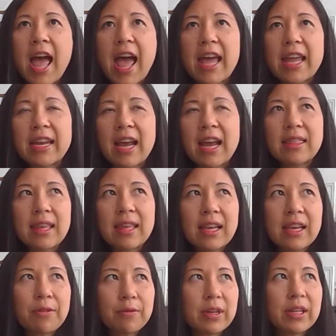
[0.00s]
And I think
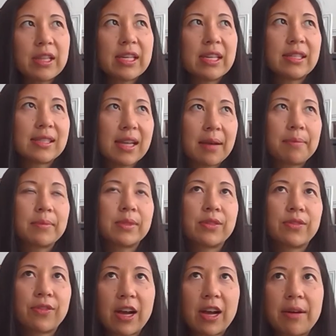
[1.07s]
it really stems
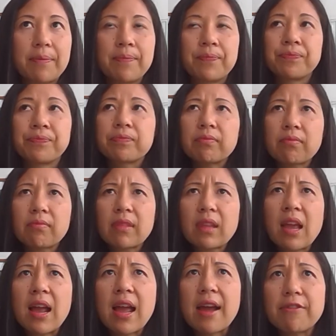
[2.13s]
from
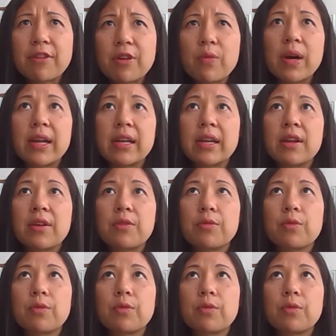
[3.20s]
everyone